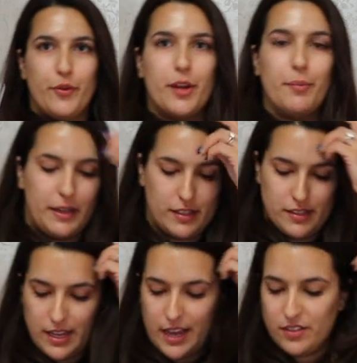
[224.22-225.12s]
fork
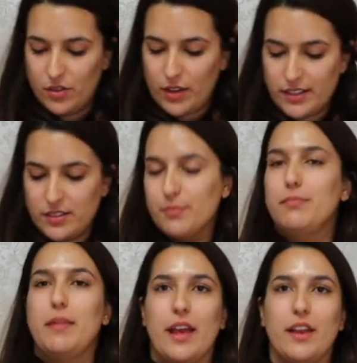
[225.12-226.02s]
because, as you guys
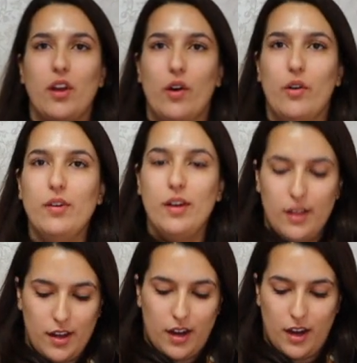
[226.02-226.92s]
may know,
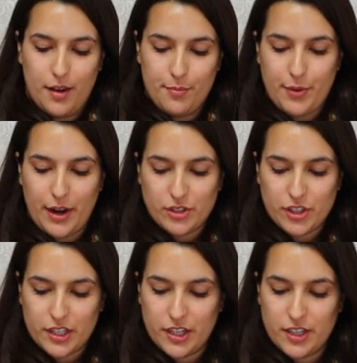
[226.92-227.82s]
brown
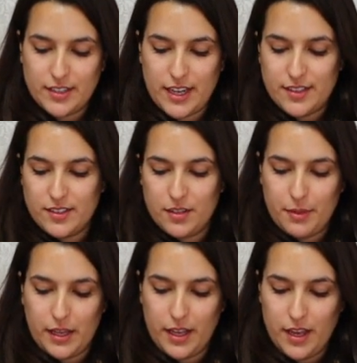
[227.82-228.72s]
sugar tends to
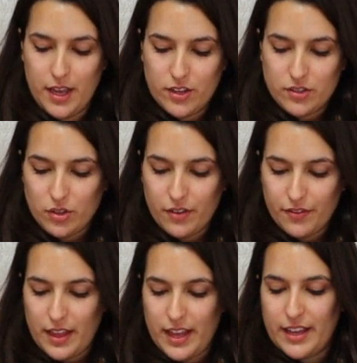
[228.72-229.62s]
be sort
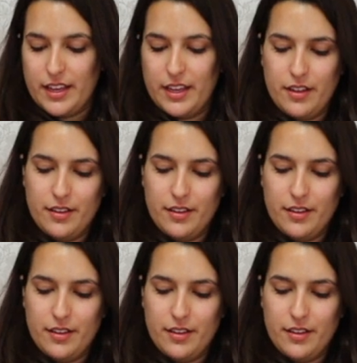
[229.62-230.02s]
of like